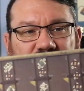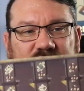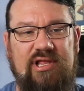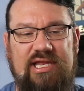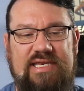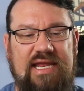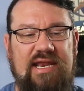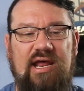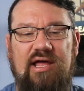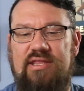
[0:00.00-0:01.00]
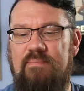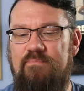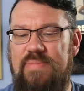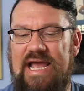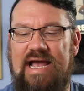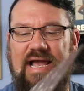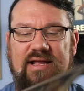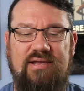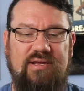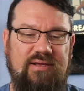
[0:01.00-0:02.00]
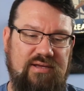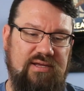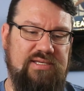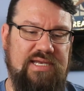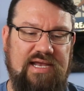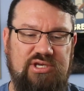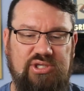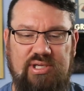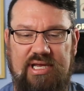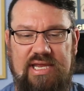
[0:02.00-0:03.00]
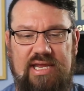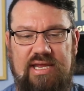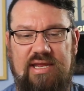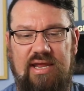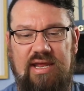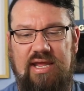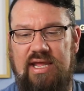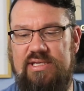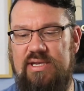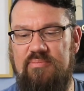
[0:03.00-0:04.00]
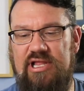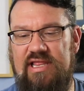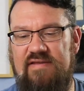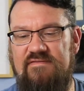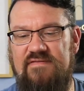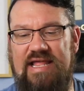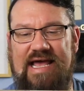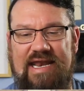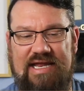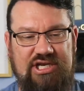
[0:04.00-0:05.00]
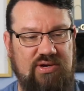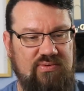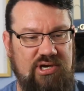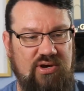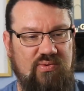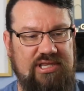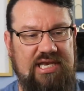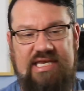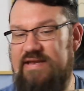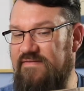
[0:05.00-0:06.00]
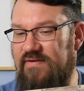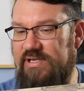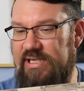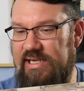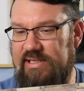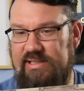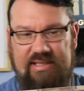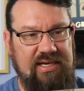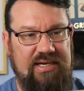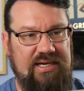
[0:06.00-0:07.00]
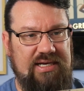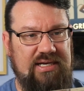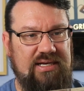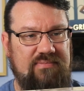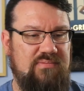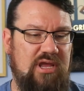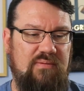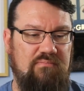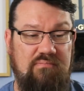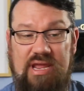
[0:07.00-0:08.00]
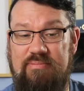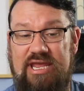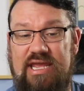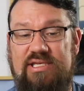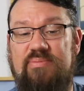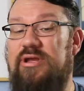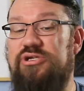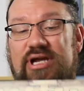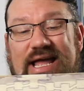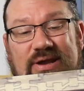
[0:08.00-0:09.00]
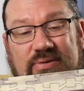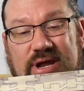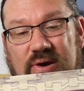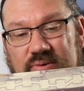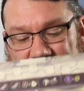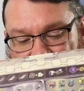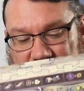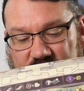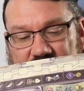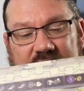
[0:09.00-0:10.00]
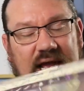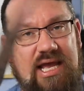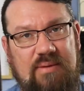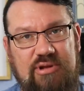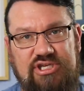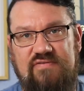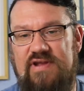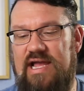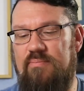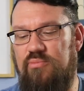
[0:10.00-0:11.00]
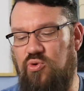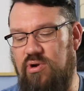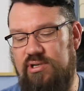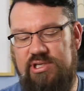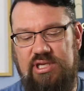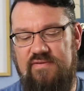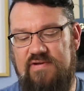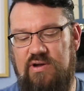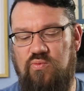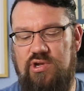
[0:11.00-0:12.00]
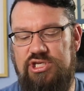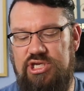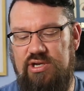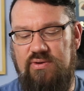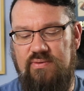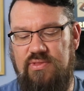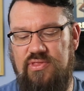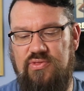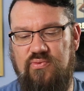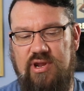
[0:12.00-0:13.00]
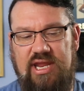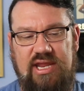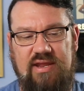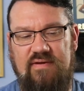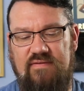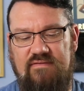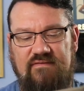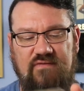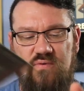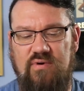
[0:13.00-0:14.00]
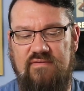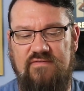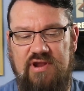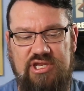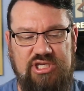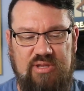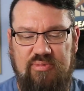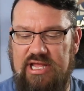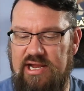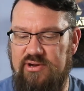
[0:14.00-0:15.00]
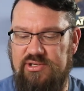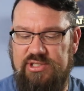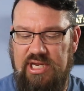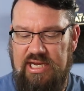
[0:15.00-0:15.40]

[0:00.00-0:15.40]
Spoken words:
Really digging it. On the back is actually, it's completely flat. I don't know what the difference is. Maybe asymmetric. I don't know. So, but you've got boards. You've got 1, 2, 3, 4 for each of the players.